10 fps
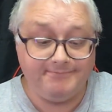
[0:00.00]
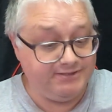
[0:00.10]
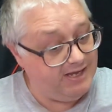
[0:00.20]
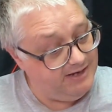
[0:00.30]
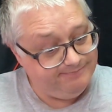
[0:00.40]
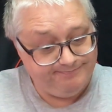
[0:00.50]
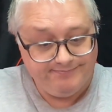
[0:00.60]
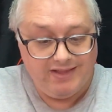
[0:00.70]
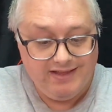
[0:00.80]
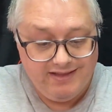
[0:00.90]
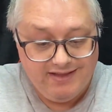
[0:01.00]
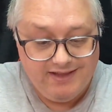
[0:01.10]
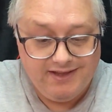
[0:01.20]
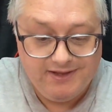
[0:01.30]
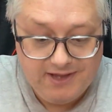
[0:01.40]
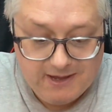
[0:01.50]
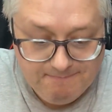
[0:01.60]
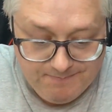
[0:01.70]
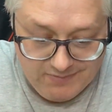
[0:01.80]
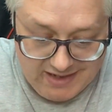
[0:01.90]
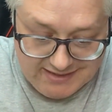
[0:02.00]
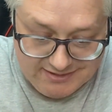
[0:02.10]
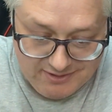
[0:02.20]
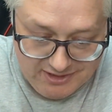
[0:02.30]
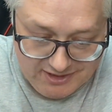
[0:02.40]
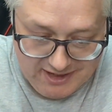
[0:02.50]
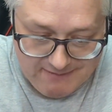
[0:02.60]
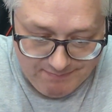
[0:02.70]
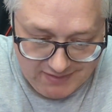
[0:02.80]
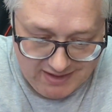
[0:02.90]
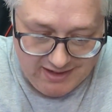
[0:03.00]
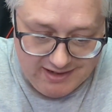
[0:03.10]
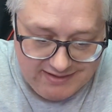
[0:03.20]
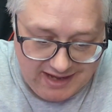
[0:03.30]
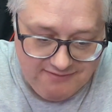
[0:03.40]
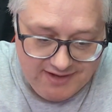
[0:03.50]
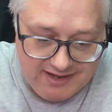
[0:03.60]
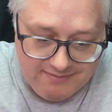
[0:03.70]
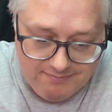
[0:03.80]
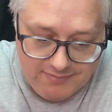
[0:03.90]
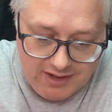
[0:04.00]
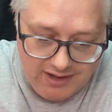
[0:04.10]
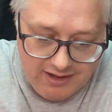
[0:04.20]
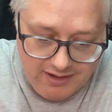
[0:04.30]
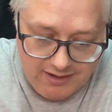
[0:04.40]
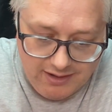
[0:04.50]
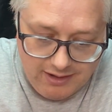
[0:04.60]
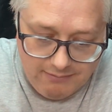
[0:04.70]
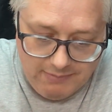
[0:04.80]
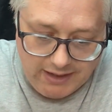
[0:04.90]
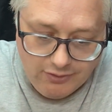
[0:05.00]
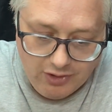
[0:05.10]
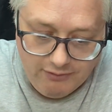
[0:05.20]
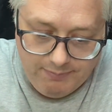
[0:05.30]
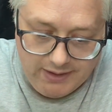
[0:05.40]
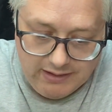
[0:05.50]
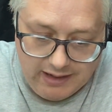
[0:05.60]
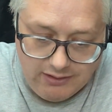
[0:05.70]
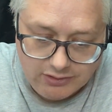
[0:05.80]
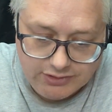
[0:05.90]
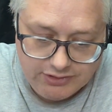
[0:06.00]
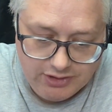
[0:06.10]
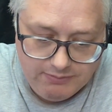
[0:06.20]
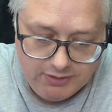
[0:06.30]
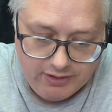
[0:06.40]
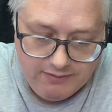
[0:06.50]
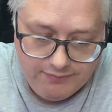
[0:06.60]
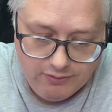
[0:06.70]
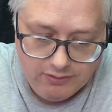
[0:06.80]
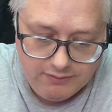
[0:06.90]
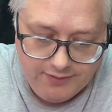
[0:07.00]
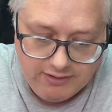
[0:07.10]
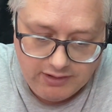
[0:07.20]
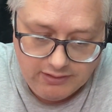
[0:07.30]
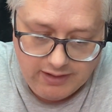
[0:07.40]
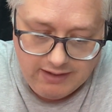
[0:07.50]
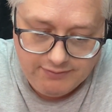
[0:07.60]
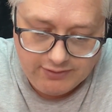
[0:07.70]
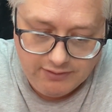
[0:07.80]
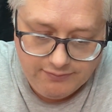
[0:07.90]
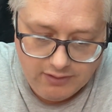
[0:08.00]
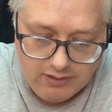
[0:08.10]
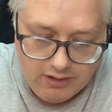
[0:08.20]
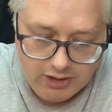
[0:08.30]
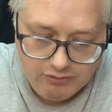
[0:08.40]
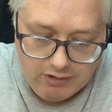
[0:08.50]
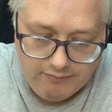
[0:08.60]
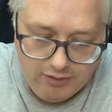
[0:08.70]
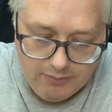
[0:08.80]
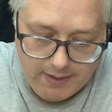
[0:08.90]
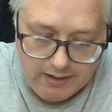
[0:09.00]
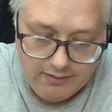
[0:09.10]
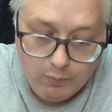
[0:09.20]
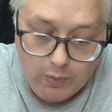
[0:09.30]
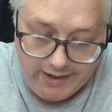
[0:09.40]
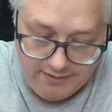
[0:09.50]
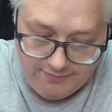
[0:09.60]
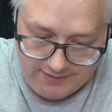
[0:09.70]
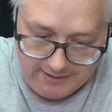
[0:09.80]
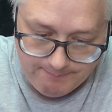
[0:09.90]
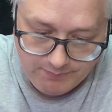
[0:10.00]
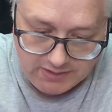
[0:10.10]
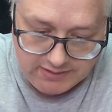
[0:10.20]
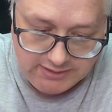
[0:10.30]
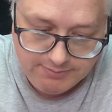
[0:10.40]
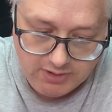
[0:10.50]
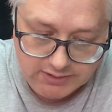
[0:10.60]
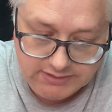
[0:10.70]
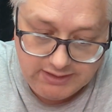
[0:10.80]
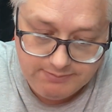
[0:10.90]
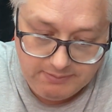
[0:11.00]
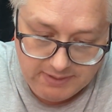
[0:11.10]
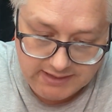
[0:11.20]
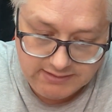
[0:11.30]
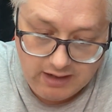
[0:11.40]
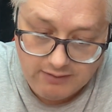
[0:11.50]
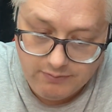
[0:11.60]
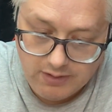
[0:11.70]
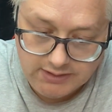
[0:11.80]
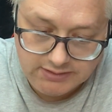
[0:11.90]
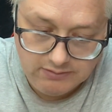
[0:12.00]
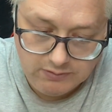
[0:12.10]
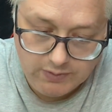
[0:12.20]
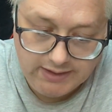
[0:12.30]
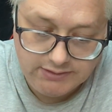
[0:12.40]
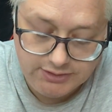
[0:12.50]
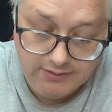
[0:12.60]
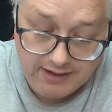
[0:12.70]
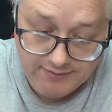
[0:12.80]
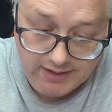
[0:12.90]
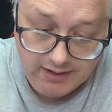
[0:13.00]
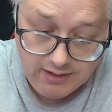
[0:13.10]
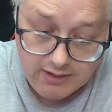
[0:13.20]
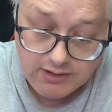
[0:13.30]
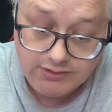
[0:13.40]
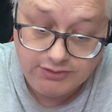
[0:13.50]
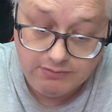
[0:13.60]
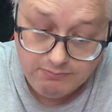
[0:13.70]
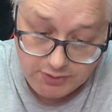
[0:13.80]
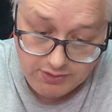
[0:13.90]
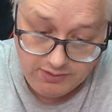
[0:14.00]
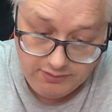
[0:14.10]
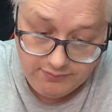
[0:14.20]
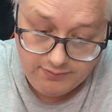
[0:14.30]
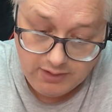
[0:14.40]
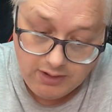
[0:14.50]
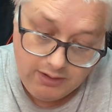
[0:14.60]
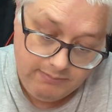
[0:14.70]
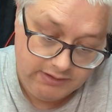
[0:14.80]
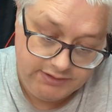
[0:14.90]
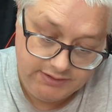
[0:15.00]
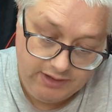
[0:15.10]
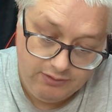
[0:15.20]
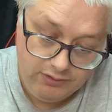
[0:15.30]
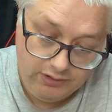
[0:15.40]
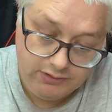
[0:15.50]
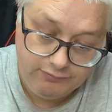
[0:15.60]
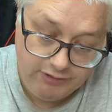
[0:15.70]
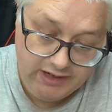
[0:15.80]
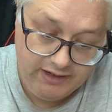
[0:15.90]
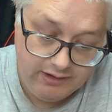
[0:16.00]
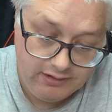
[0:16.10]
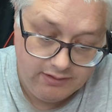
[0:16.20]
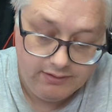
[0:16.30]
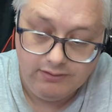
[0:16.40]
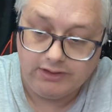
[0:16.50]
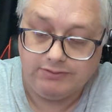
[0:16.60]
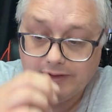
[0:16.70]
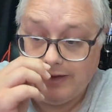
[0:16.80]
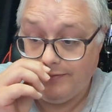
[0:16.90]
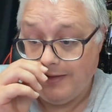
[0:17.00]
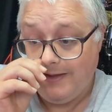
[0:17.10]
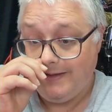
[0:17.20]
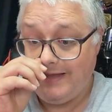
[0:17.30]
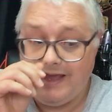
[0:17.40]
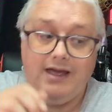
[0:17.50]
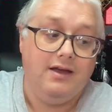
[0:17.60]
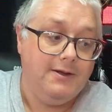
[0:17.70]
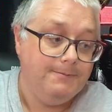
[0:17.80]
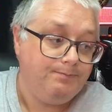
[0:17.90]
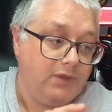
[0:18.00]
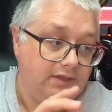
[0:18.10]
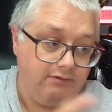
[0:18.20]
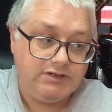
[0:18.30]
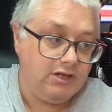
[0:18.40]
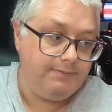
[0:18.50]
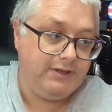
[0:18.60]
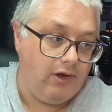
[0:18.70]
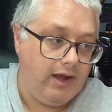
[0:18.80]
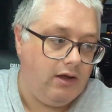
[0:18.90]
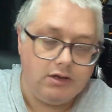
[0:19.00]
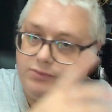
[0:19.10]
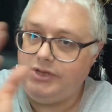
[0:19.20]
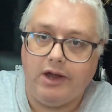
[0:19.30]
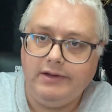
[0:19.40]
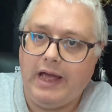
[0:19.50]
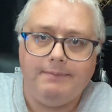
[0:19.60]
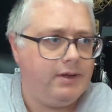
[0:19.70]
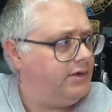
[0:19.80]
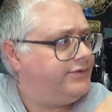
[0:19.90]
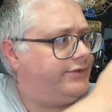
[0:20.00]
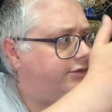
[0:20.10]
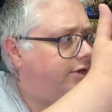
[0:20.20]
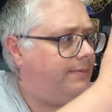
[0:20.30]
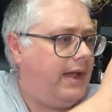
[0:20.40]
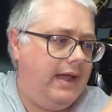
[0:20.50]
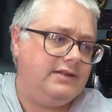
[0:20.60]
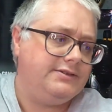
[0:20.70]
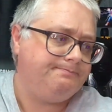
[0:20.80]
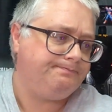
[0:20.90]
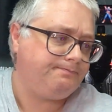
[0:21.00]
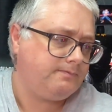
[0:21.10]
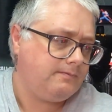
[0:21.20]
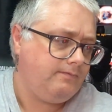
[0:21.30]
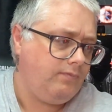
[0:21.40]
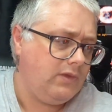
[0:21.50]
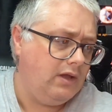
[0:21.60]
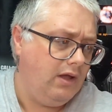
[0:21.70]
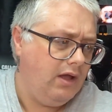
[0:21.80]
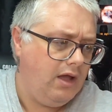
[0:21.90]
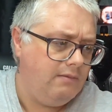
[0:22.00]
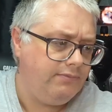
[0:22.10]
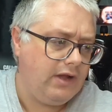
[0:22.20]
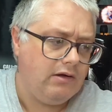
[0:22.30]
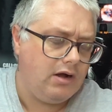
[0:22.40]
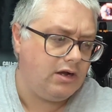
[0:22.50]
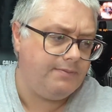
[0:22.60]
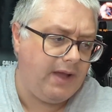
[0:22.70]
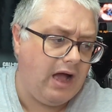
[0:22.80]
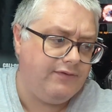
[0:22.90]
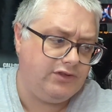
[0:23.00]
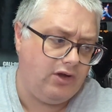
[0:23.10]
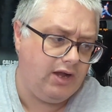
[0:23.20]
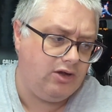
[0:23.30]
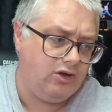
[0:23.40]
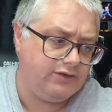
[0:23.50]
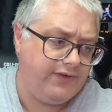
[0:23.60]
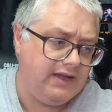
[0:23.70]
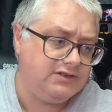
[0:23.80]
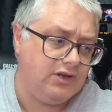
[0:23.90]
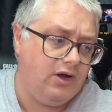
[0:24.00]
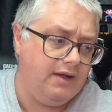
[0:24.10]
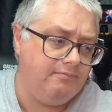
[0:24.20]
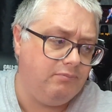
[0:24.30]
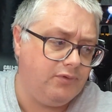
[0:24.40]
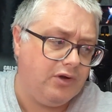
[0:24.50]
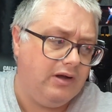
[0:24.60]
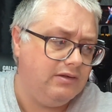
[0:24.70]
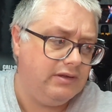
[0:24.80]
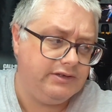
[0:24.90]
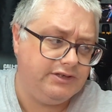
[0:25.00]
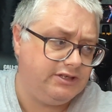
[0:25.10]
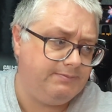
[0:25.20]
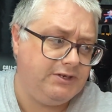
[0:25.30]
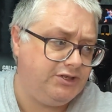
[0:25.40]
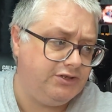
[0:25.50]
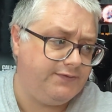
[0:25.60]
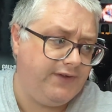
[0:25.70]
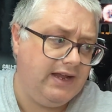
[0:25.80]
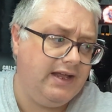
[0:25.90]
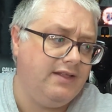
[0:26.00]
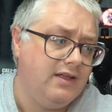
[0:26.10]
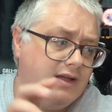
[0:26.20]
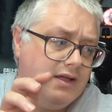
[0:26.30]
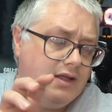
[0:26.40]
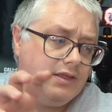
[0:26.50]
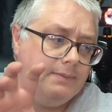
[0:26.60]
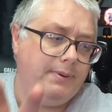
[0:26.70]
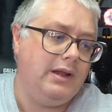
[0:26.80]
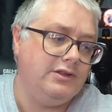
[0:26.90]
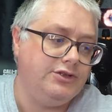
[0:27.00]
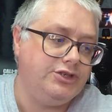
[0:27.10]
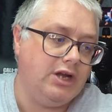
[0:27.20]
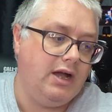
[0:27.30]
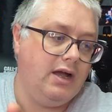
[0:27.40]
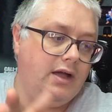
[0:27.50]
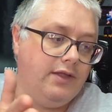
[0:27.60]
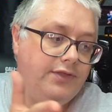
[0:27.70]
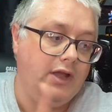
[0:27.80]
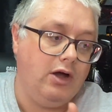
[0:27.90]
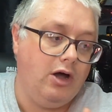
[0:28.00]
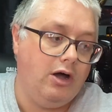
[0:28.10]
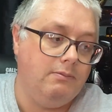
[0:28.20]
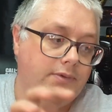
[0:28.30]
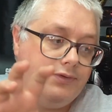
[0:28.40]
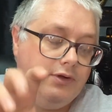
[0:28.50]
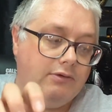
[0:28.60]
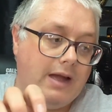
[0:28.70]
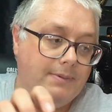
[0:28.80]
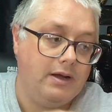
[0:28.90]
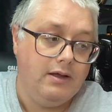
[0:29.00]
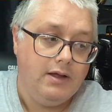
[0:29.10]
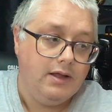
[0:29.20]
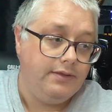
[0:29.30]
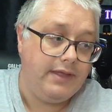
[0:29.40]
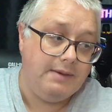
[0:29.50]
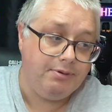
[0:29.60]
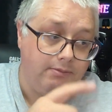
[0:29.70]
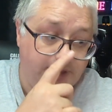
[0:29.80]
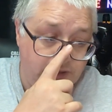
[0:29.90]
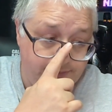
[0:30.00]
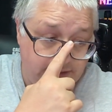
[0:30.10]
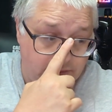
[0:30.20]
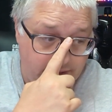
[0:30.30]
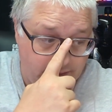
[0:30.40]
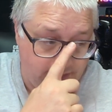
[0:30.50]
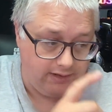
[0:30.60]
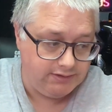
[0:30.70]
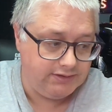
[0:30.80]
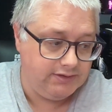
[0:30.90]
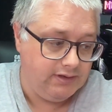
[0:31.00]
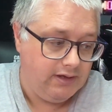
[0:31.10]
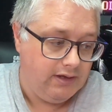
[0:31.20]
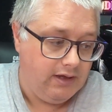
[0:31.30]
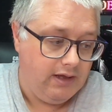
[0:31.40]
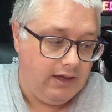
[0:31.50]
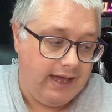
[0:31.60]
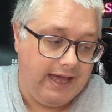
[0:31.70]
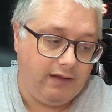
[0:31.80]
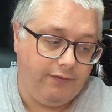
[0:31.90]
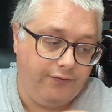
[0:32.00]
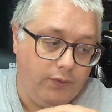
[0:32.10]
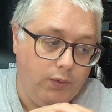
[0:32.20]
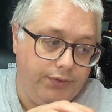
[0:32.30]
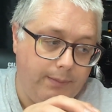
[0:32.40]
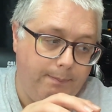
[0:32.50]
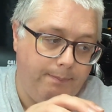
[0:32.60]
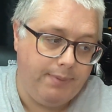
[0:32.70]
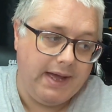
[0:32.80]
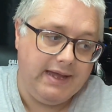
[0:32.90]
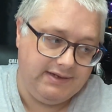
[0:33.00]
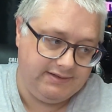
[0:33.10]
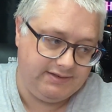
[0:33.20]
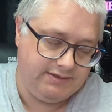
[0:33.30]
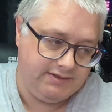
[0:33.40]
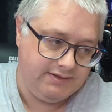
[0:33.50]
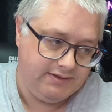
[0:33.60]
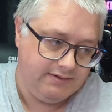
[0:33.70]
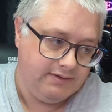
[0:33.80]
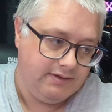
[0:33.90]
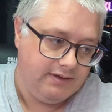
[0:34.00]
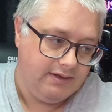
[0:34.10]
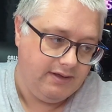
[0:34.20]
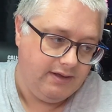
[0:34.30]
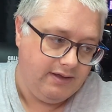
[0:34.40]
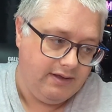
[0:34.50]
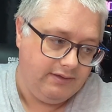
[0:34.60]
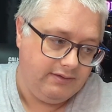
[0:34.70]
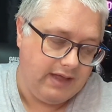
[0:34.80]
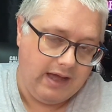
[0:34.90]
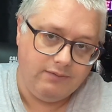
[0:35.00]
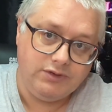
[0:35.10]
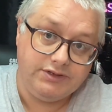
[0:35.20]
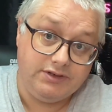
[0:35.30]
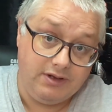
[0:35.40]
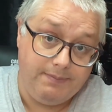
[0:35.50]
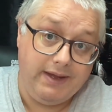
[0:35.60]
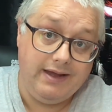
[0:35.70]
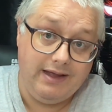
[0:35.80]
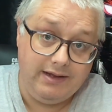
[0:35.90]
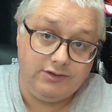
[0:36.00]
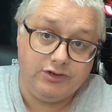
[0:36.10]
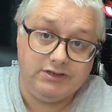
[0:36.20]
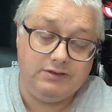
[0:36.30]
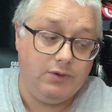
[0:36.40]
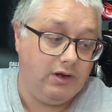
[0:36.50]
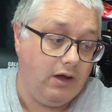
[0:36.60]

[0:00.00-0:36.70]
So yeah, that's how I look at it. David, may not have been a lot to do, but looking forward. Very good, Kev, so far. I agree with you about the weight thing. These parts need to be plastic, otherwise it would weigh too heavy to move, but still looks really good. Nice one, Kev. Yeah, there is going to be die cast. We know that because of the top head. There are going to be other die cast things. I've got a suspicious feeling the plunger, the arm, the grabber, they're probably going to be die cast. As for the base, that was going to be an interesting one.